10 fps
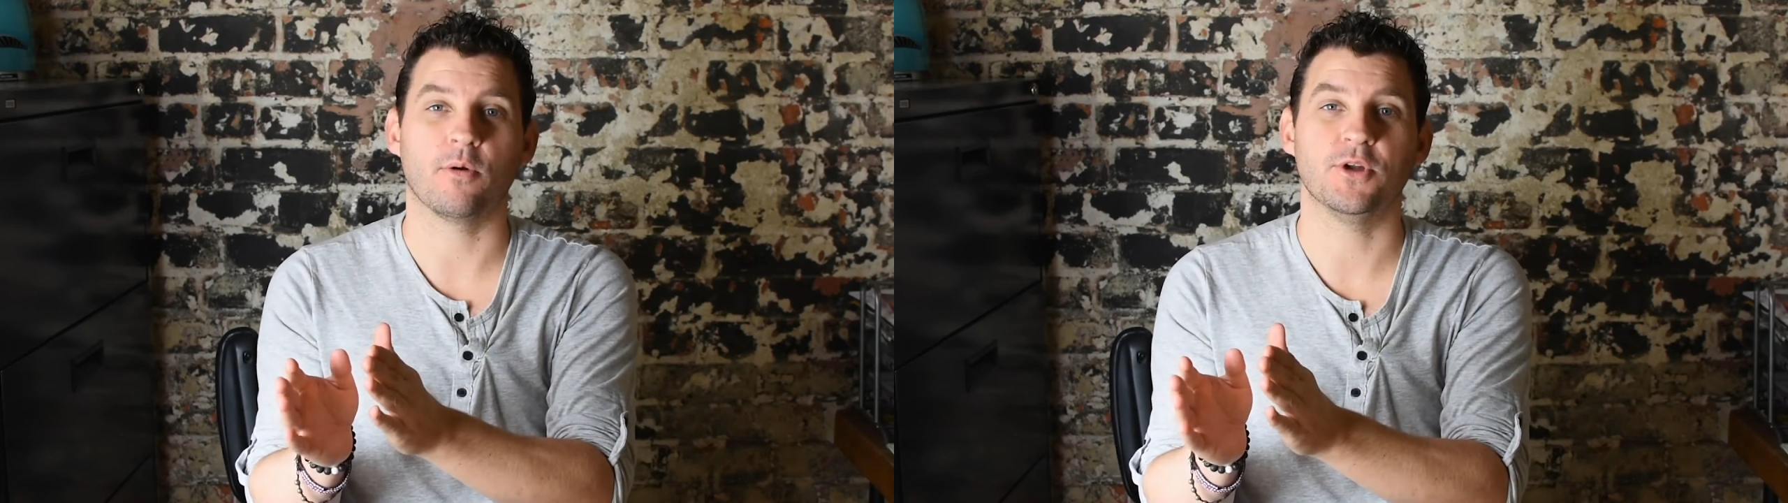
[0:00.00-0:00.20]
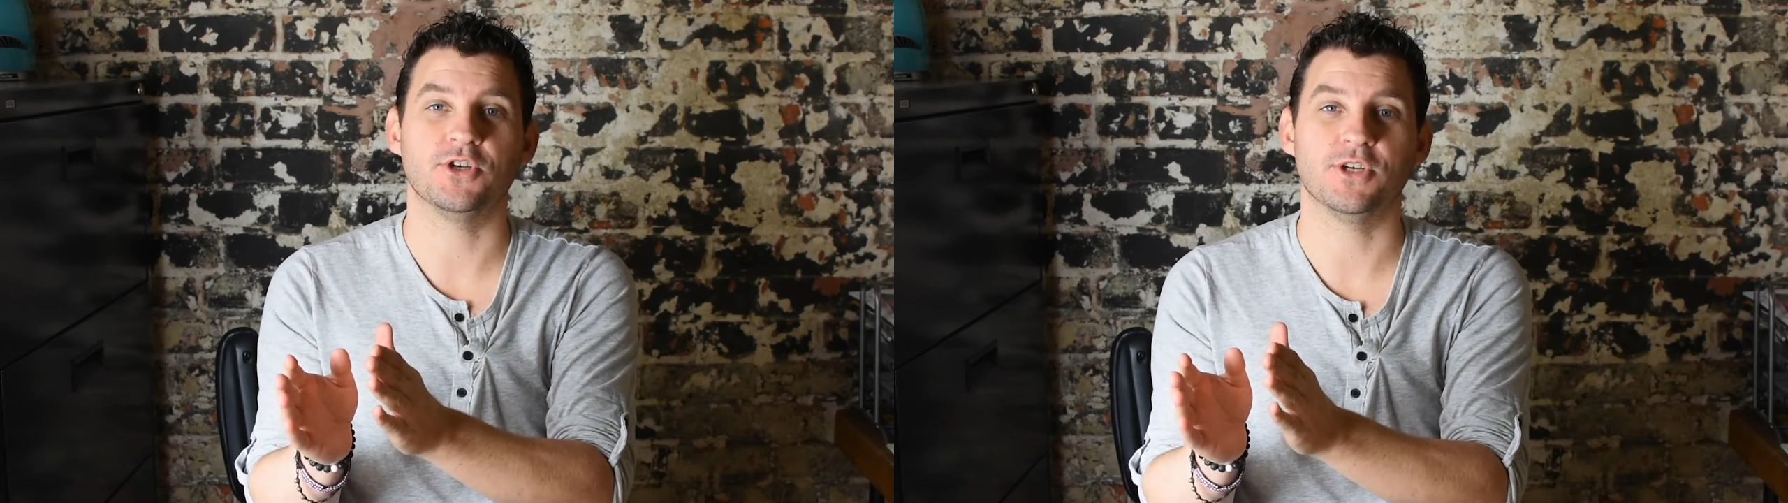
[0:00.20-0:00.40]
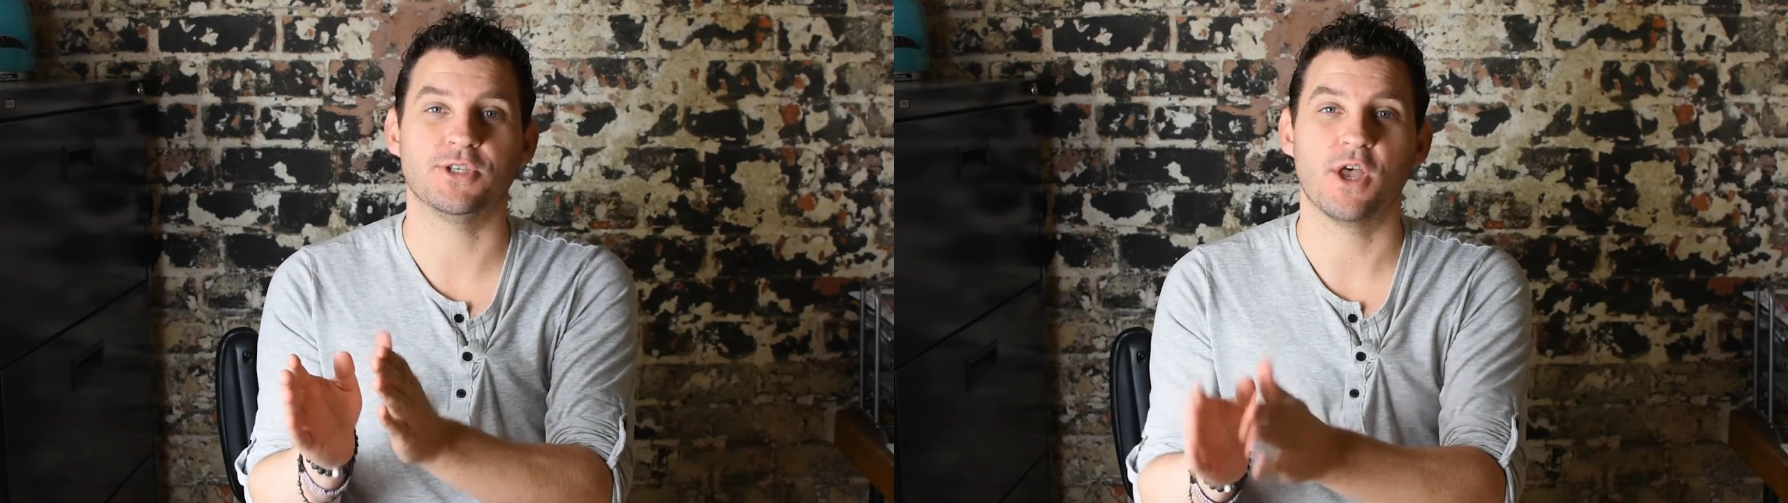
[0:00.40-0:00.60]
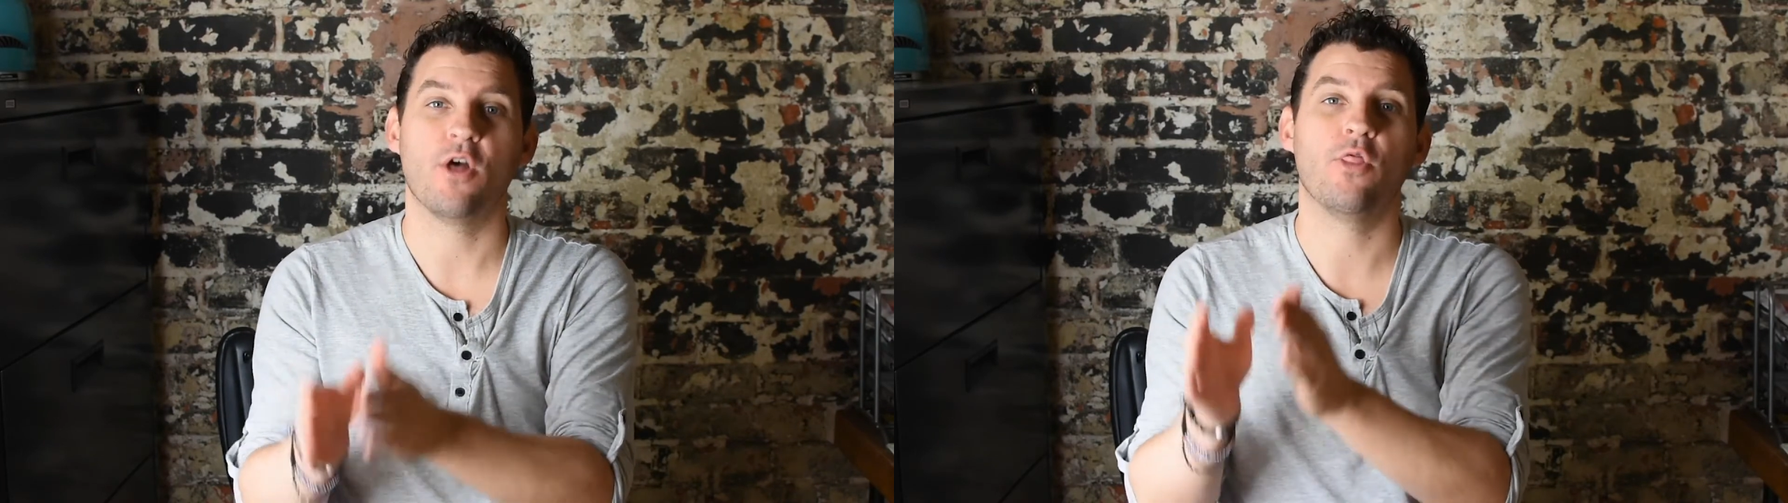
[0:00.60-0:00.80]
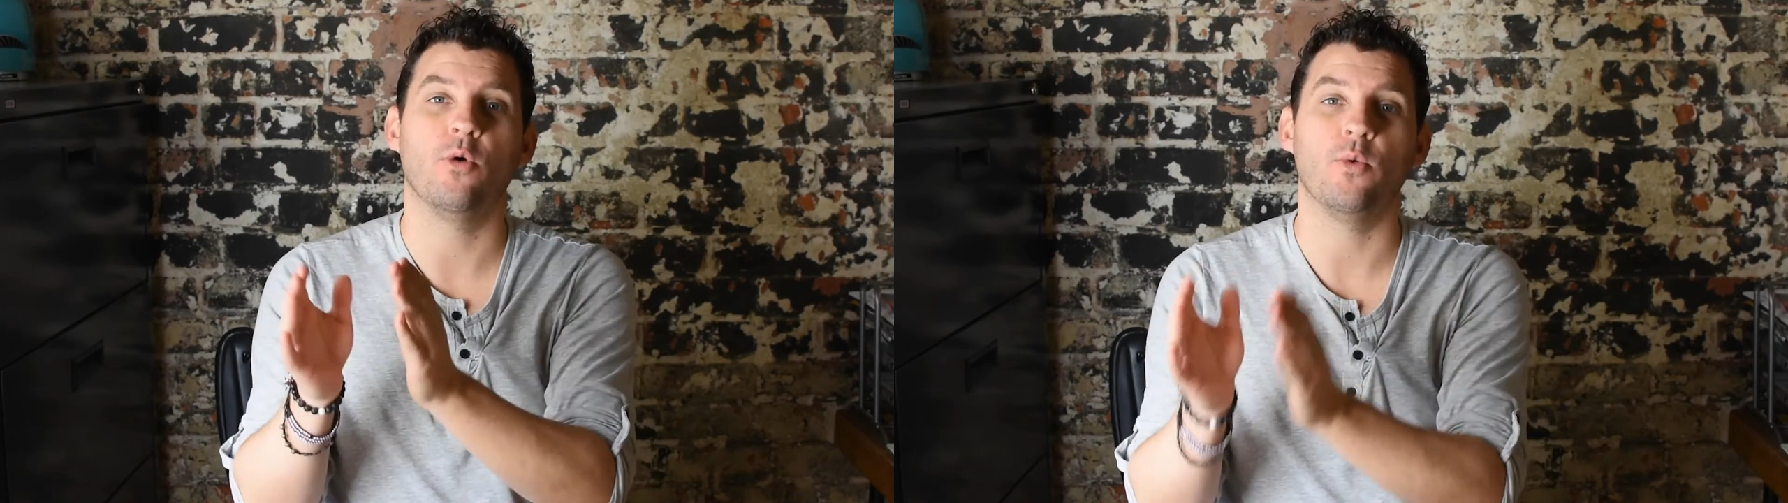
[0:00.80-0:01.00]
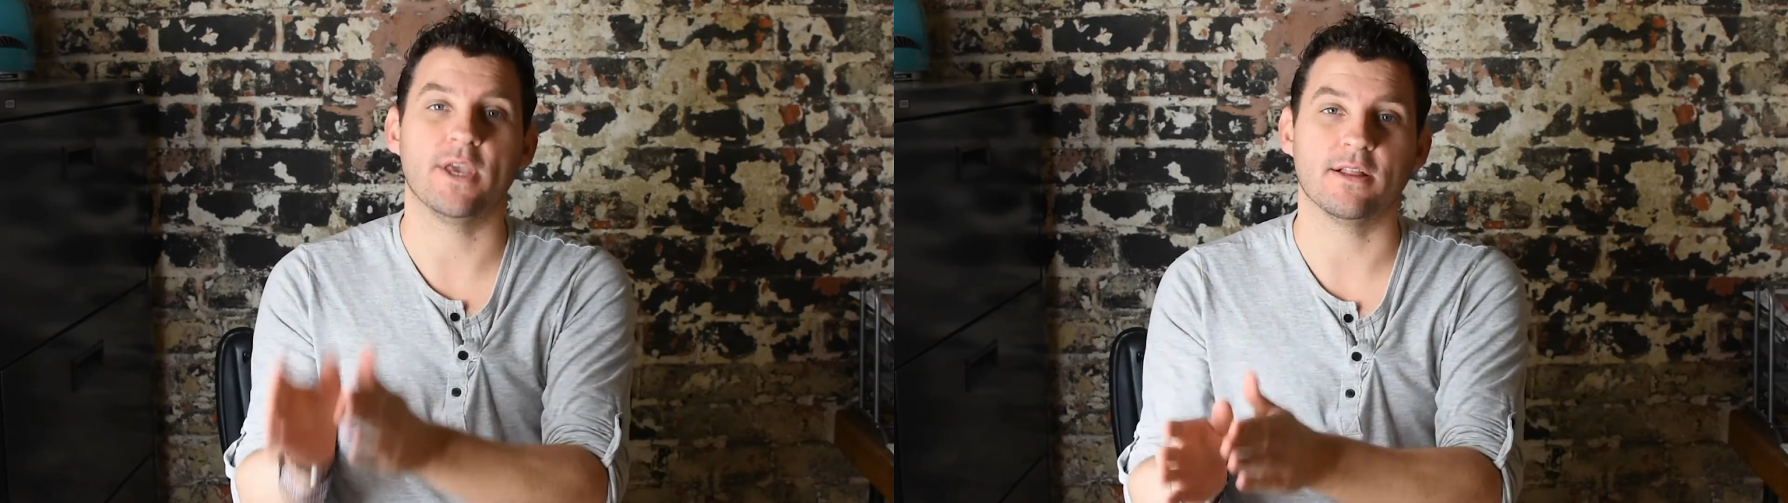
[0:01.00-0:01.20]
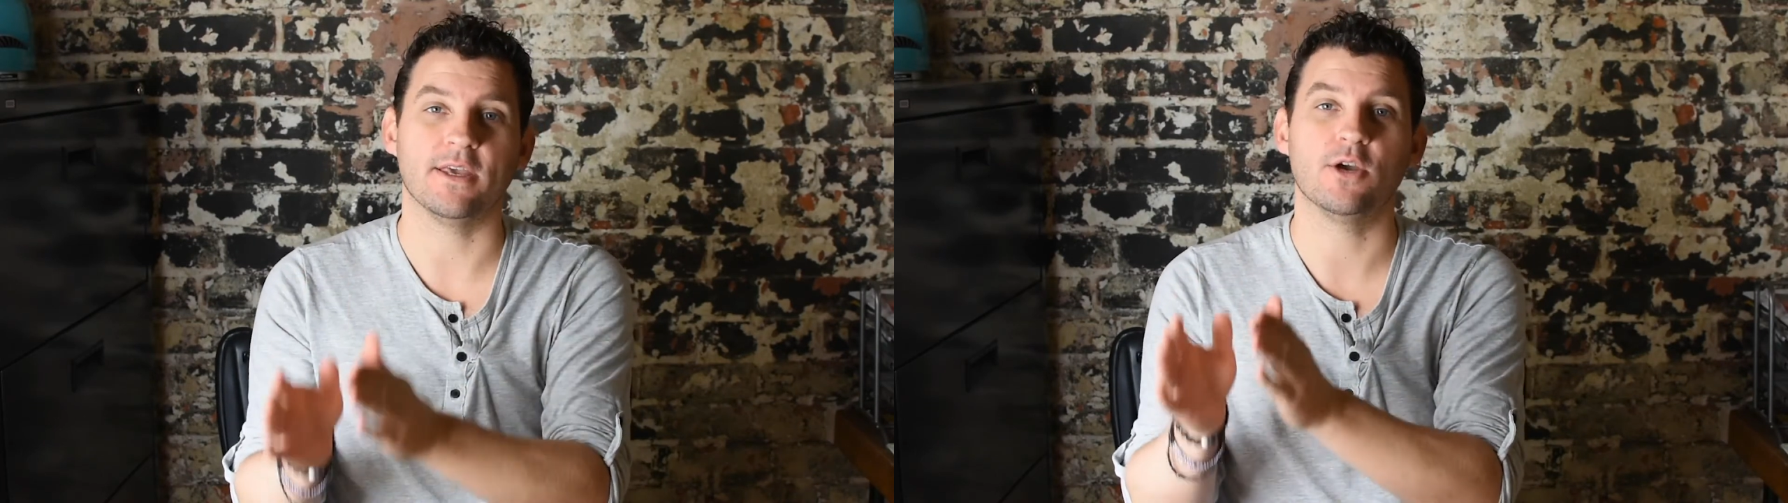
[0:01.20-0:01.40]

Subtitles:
which is the weekly